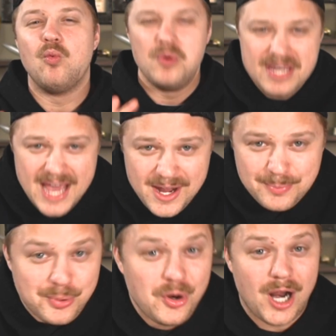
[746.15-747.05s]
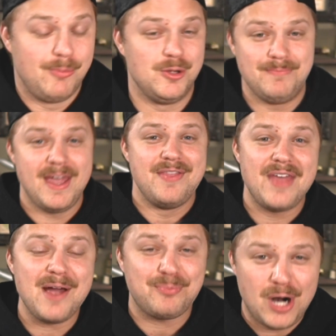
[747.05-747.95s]
we had a problem. And
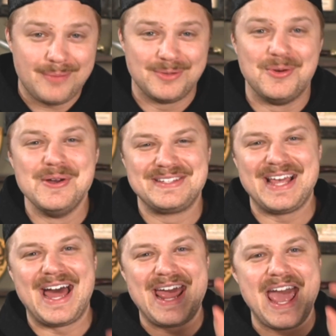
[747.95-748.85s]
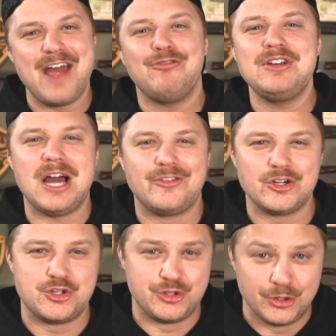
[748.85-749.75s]
that problem was that every other
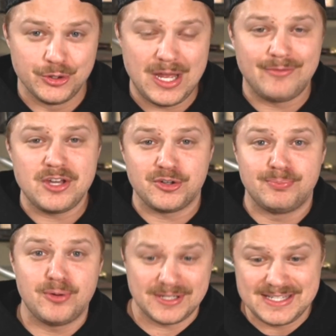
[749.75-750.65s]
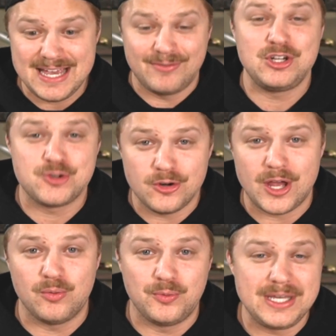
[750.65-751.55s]
journal, every other productivity journal
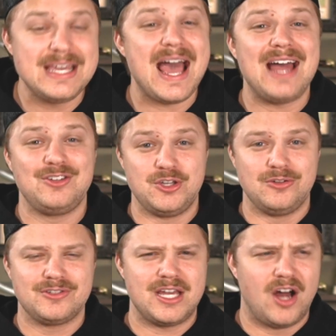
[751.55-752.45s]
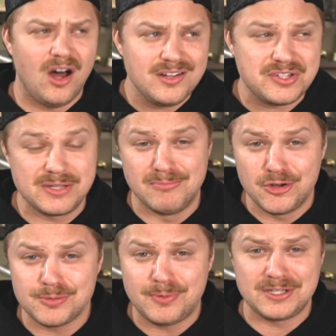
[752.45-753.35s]
that we had used, and honestly,
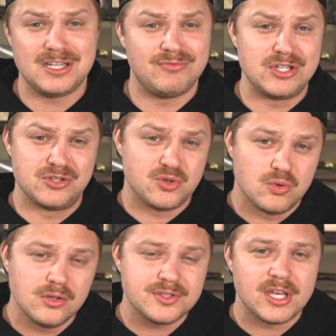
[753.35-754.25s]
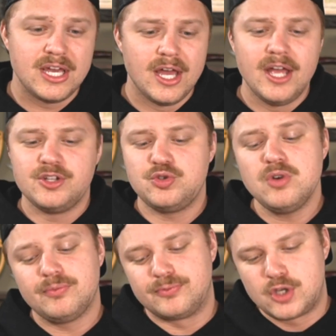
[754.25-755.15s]
most productivity tools, do
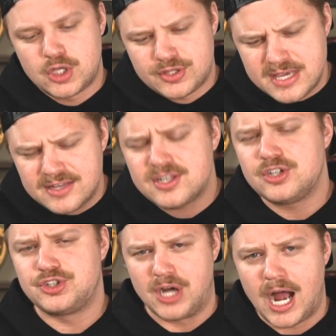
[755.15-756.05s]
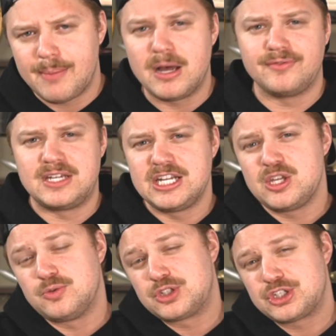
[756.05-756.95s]
a decent job of getting
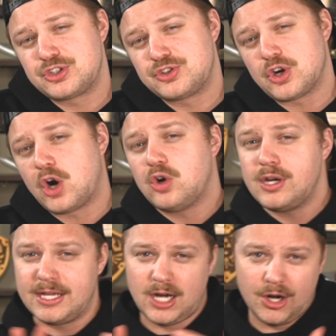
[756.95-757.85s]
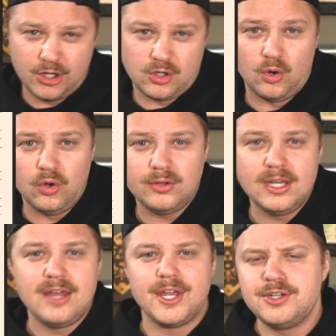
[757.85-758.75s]
you started on a goal.
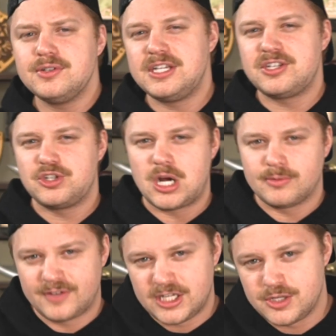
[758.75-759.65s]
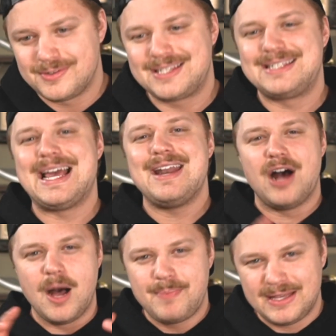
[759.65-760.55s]
They do a decent job of getting you set
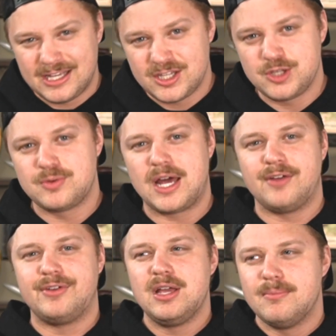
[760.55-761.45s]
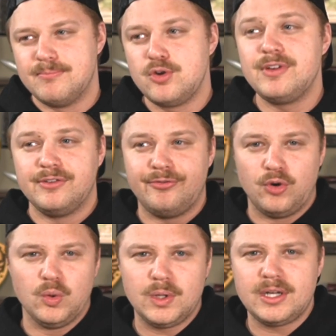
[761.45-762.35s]
up and getting you kind of moving
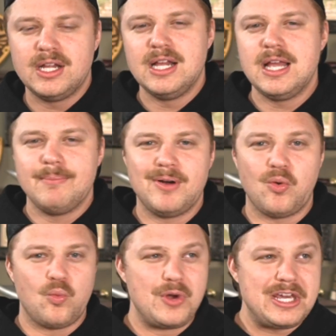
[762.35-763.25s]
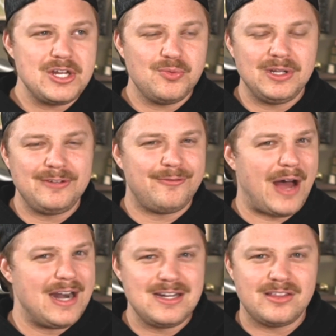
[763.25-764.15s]
forward, but we couldn't really
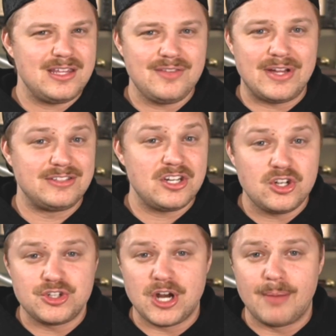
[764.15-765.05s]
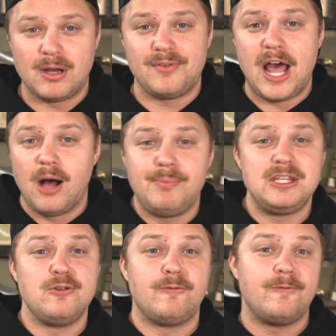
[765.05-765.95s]
find anything that did a good job of helping
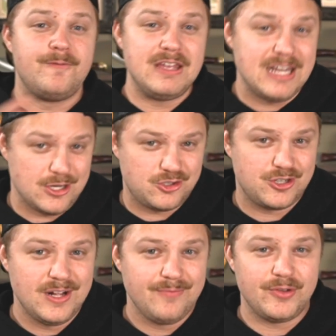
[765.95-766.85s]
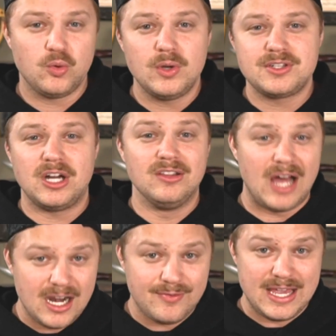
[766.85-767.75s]
you finish. There was a
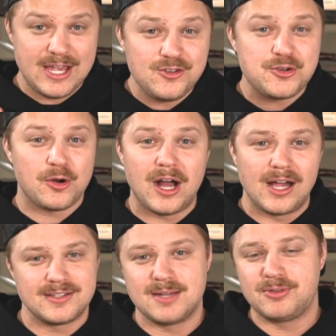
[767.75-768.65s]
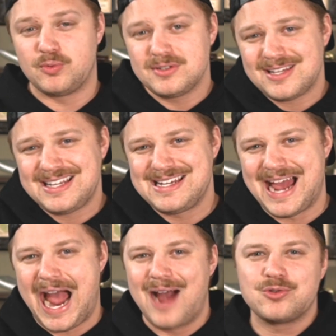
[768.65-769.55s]
lot of intro content, but there wasn't any
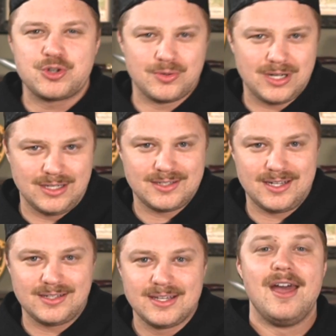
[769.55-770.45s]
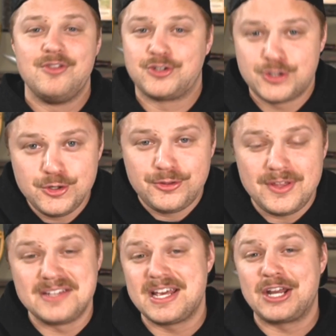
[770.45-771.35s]
outro content. And the truth
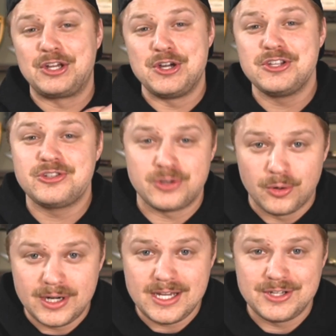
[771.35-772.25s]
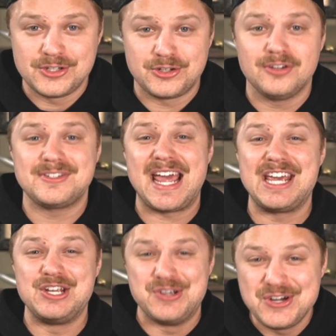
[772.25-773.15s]
is that a good story deserves a
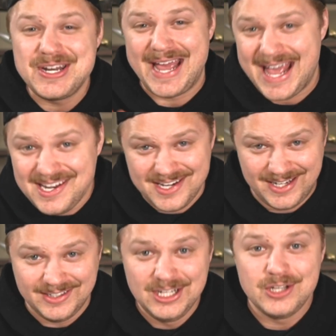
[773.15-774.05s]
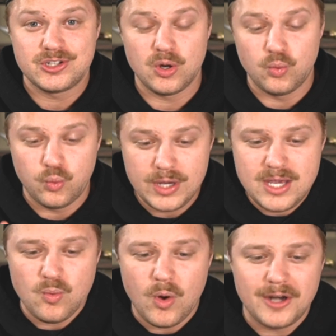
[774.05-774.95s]
good ending. So
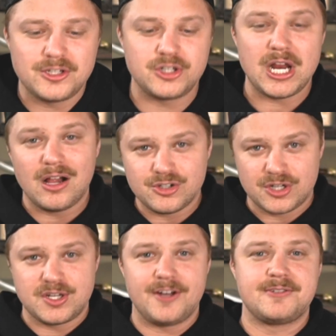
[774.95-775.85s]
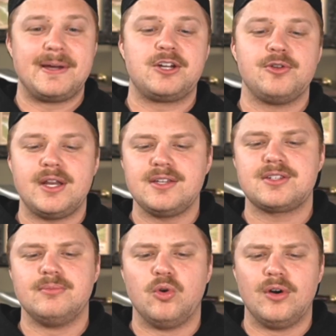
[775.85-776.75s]
we wanted to challenge ourselves by creating
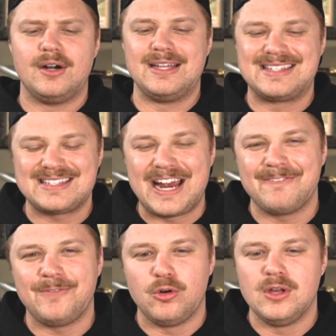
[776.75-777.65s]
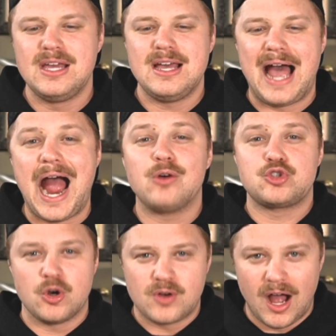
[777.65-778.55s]
some more insightful
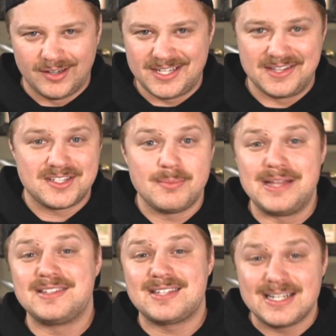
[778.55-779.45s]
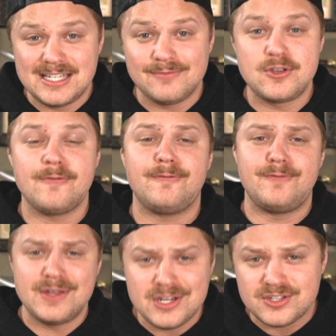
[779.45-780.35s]
outro content, some incentive to
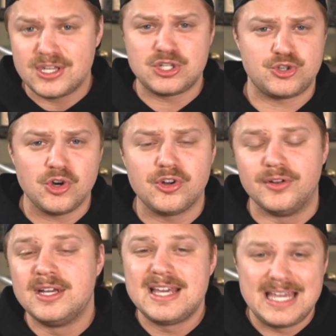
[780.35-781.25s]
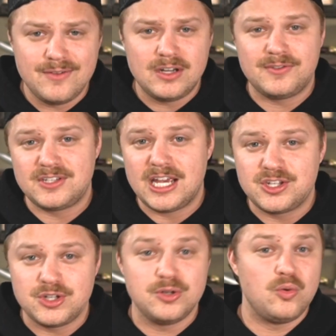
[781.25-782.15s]
finish this journal, even if it
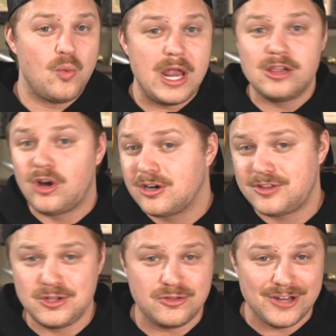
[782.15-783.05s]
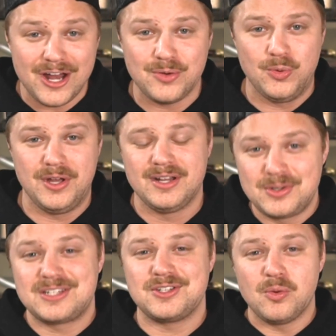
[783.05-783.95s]
takes you way longer than you thought it would. We
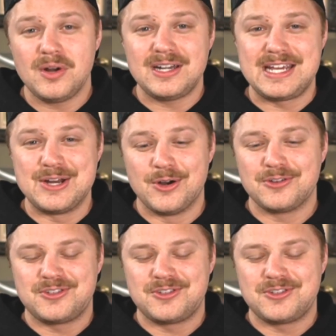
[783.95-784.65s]
still wanted heroes